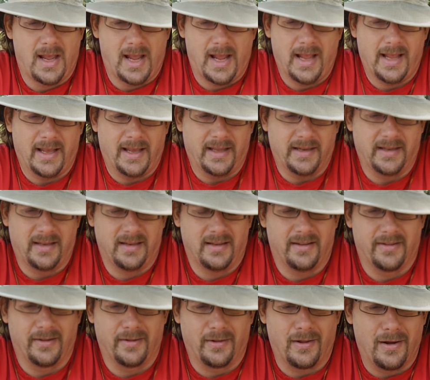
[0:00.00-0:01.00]
And
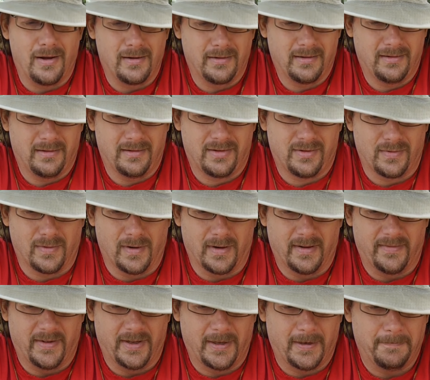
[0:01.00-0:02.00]
the long and the short
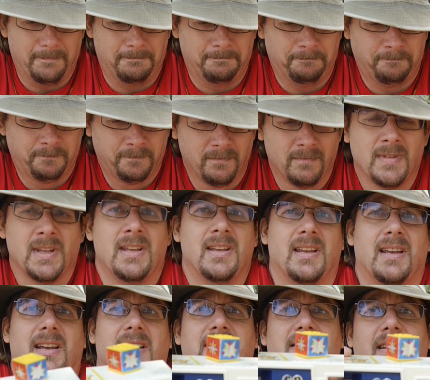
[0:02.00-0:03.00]
of it
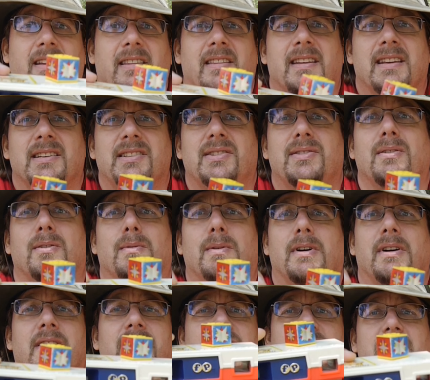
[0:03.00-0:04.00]
is that this
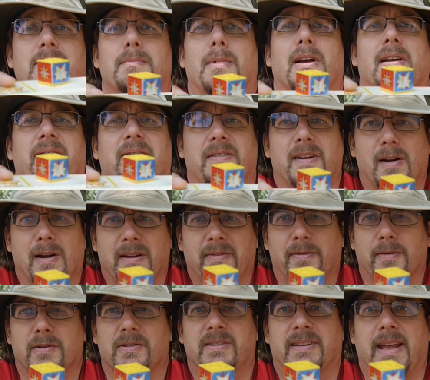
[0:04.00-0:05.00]
was my very
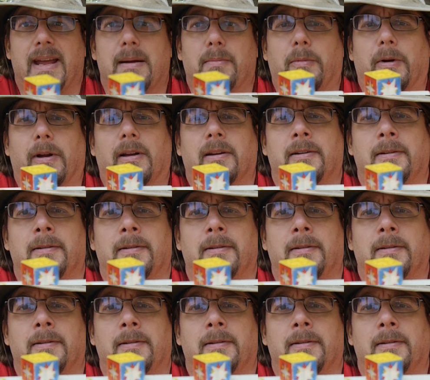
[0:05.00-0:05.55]
first camera.